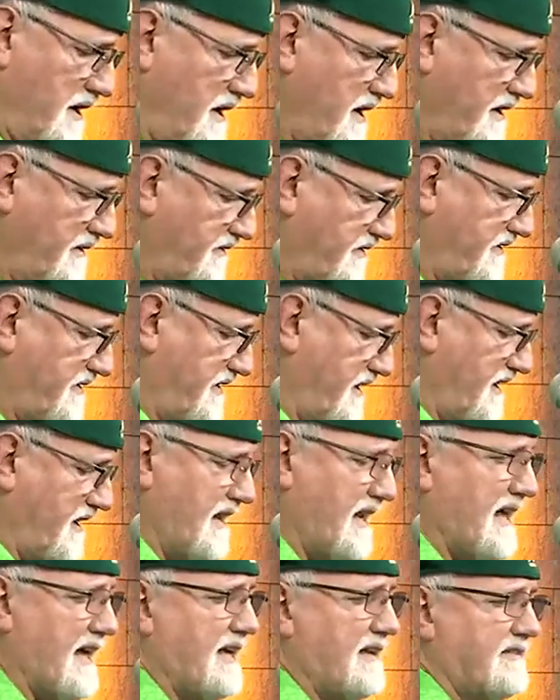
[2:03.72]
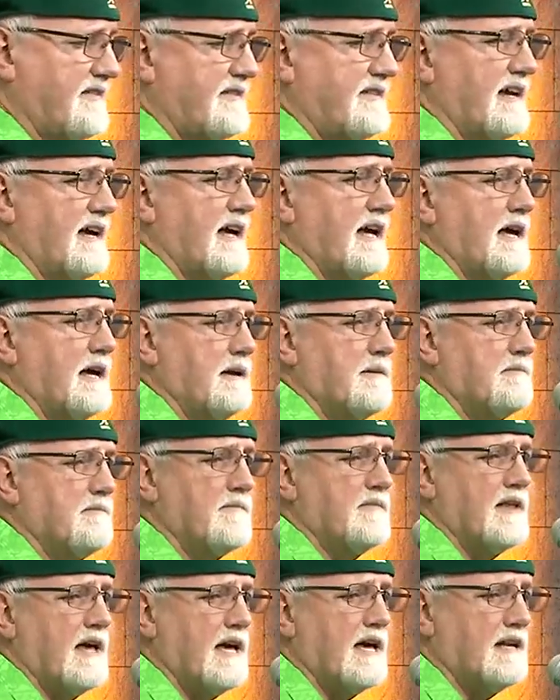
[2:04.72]
It's the last time
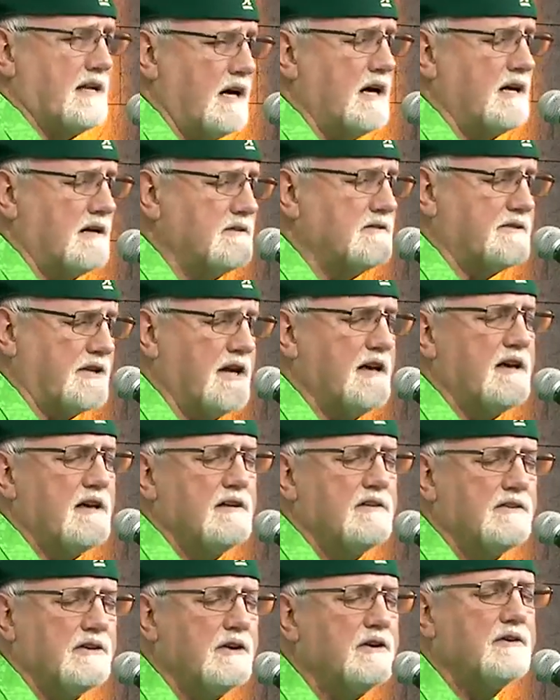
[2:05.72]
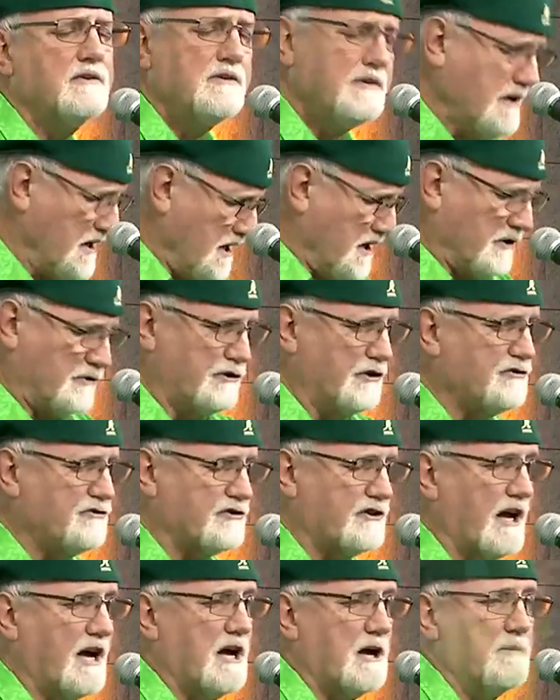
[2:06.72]
that I'll tell you just
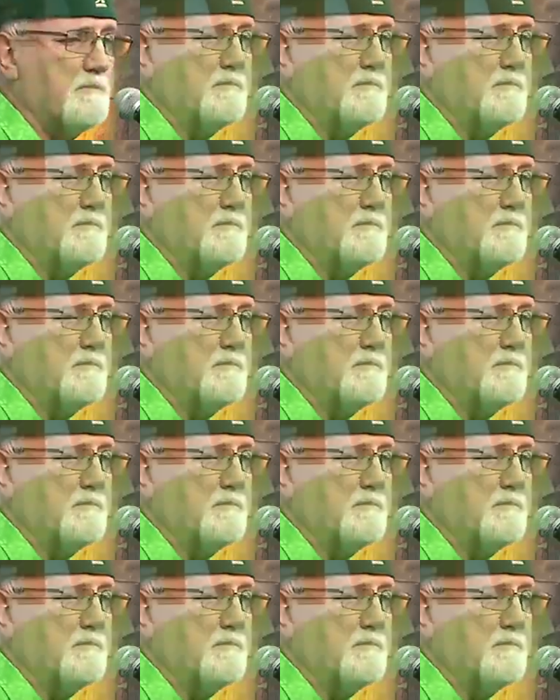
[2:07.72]
how